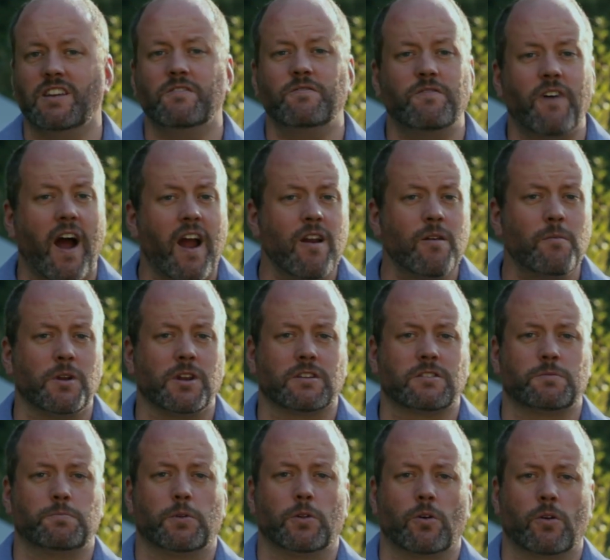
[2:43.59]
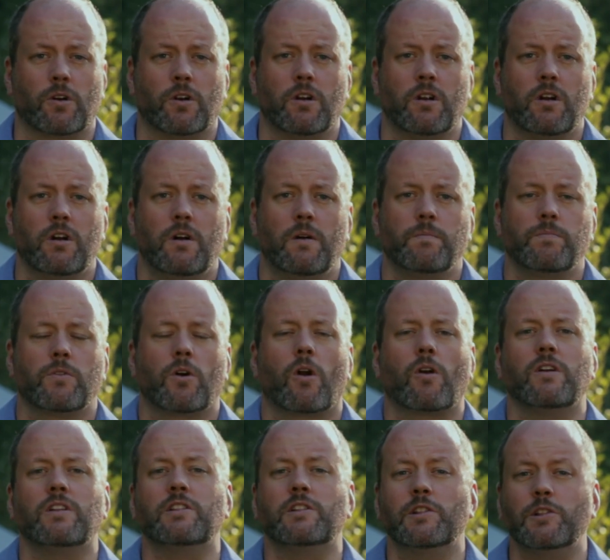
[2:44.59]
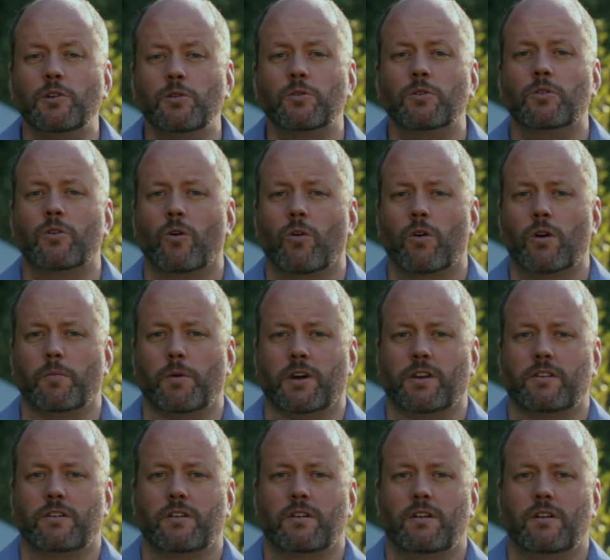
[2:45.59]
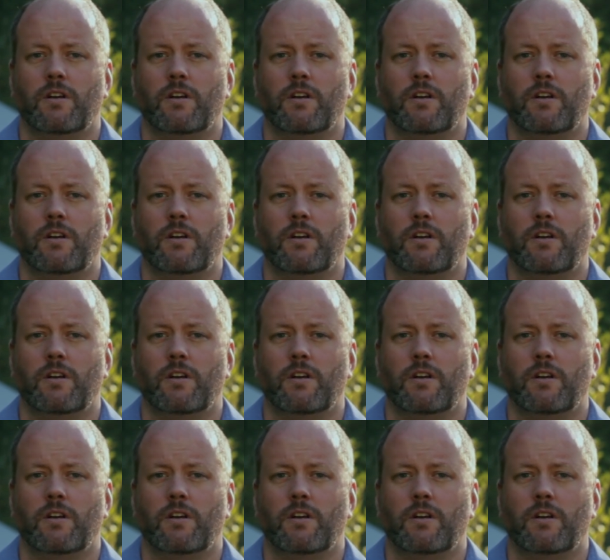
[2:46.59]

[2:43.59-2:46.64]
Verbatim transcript: Environment Explorer are in lunar orbit.